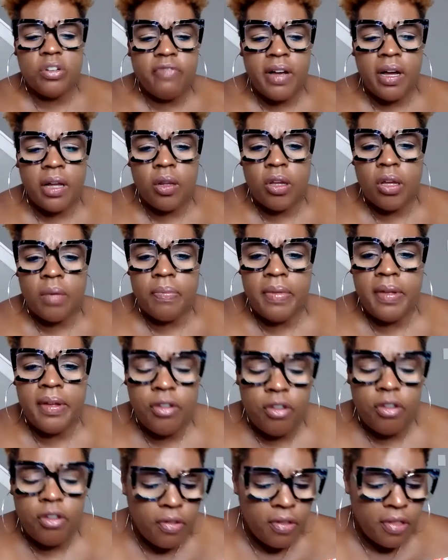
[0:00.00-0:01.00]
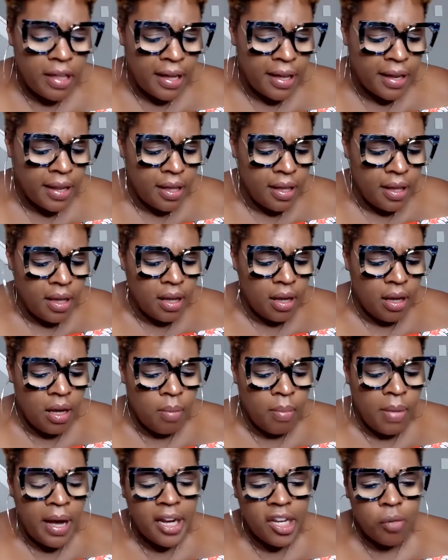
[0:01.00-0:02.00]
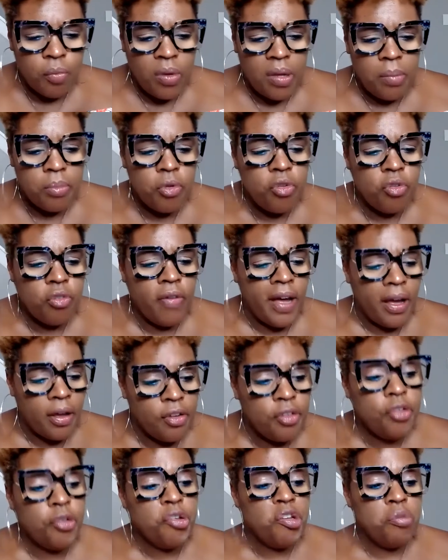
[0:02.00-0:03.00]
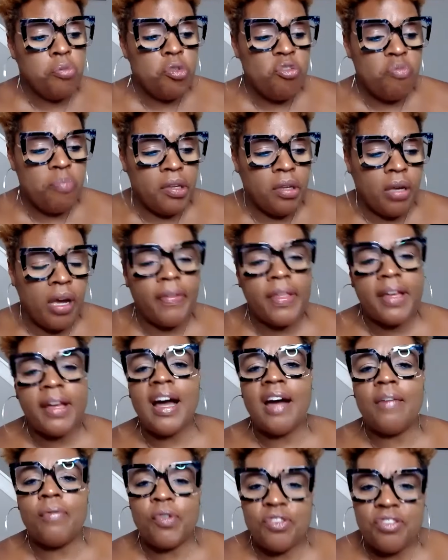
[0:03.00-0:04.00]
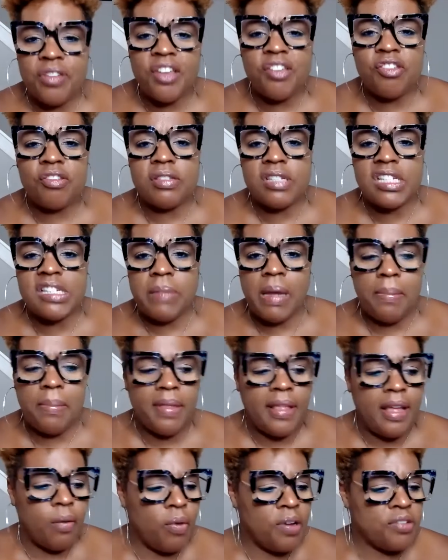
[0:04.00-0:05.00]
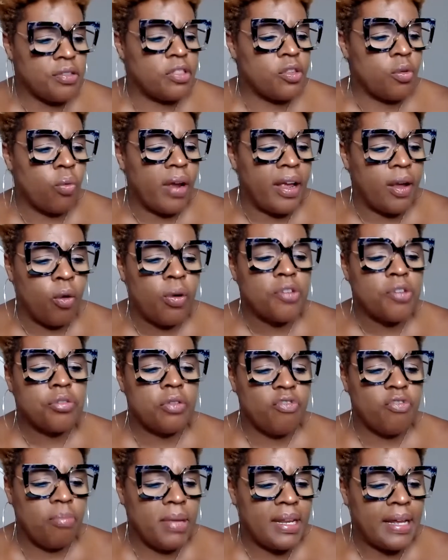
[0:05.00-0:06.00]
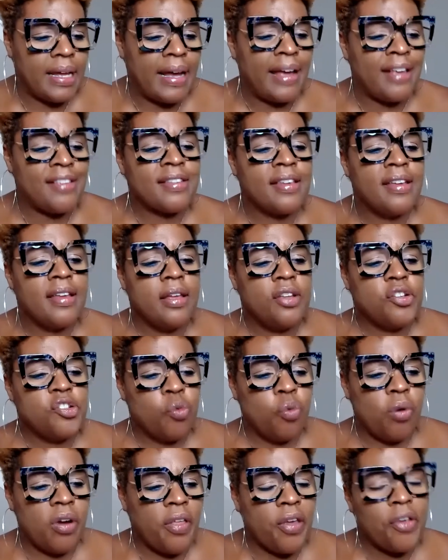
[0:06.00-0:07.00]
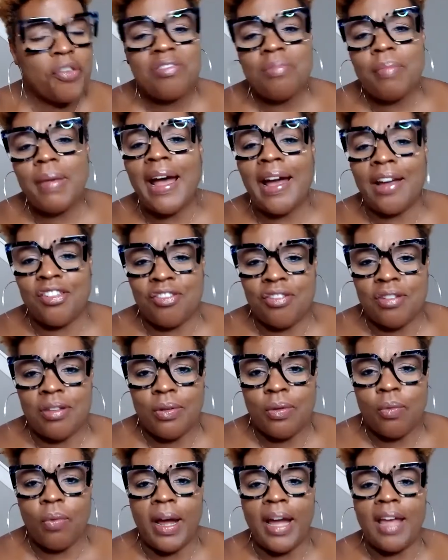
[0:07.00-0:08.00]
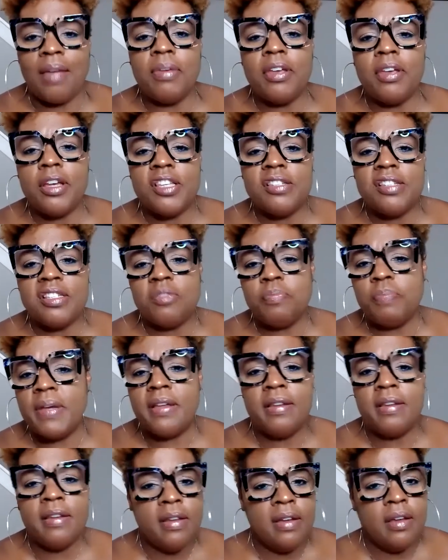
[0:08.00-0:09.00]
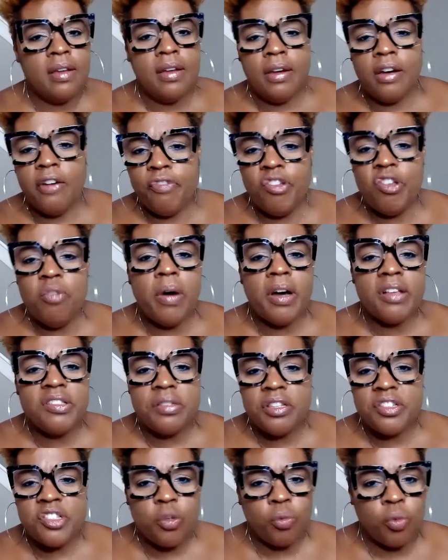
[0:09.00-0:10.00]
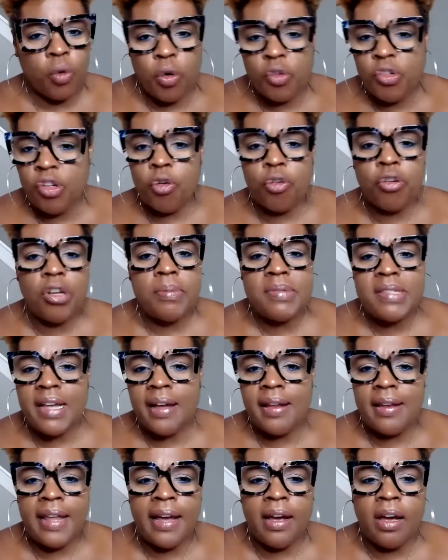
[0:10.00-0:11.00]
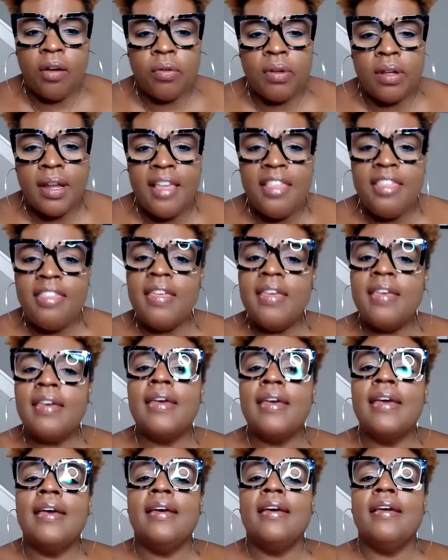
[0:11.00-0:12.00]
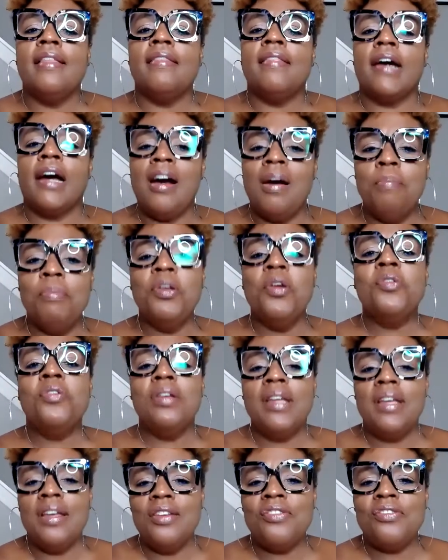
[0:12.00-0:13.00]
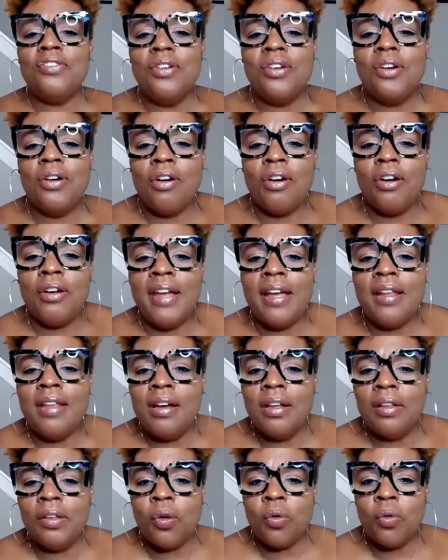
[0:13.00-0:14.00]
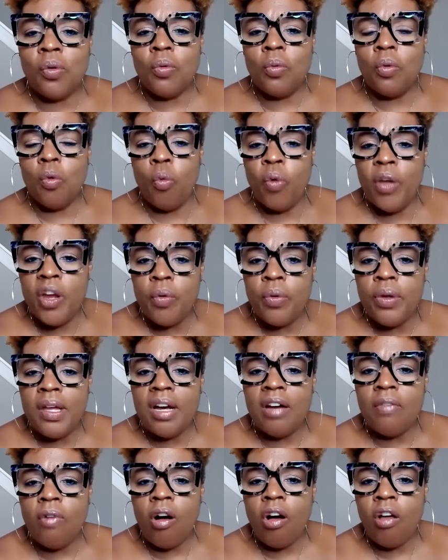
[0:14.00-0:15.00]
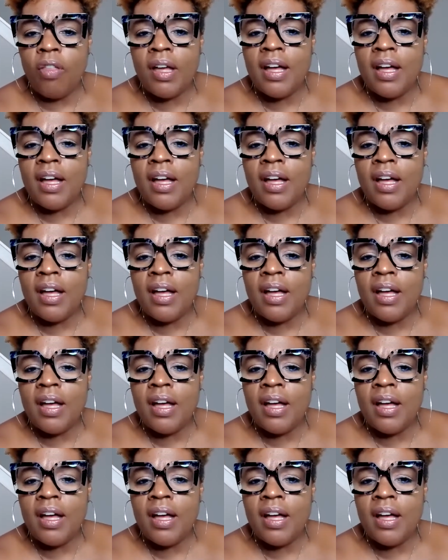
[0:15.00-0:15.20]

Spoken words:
follow-up, thank you for that. How do you move beyond the conversations? Because maybe that wasn't the right question for me to ask, to where there's some action, right? Because it's been a few months since the world turned upside down. And I think the communities are getting a little weary of all the